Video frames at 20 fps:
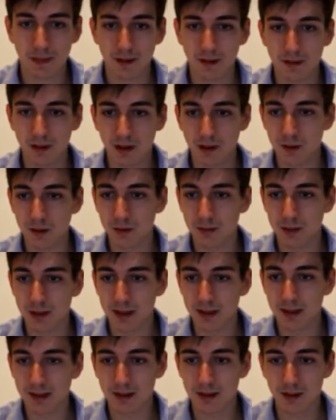there will
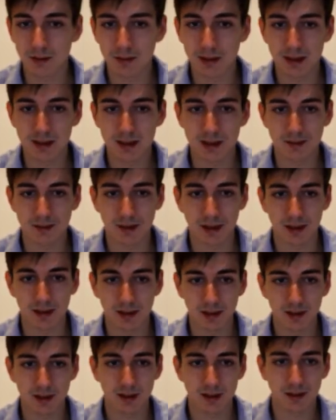be some
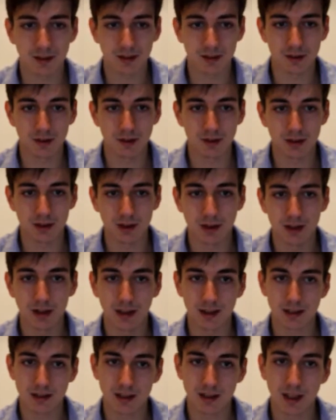like
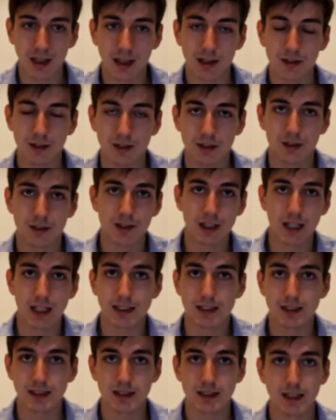sketches of
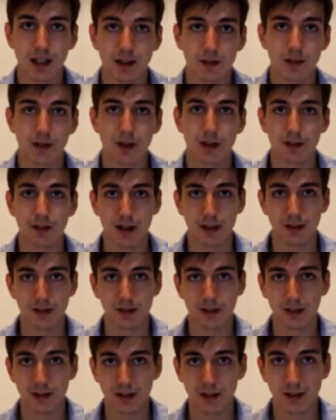sets and stuff
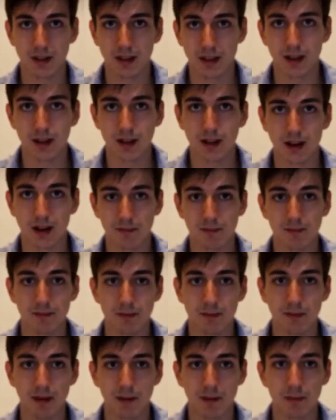around here that
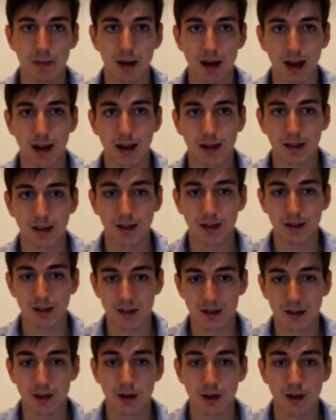I'm planning
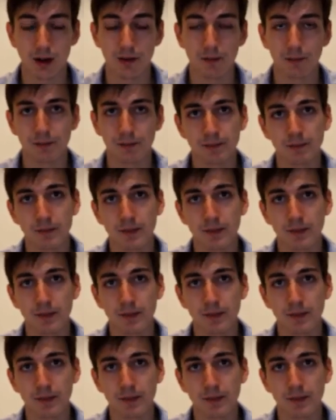to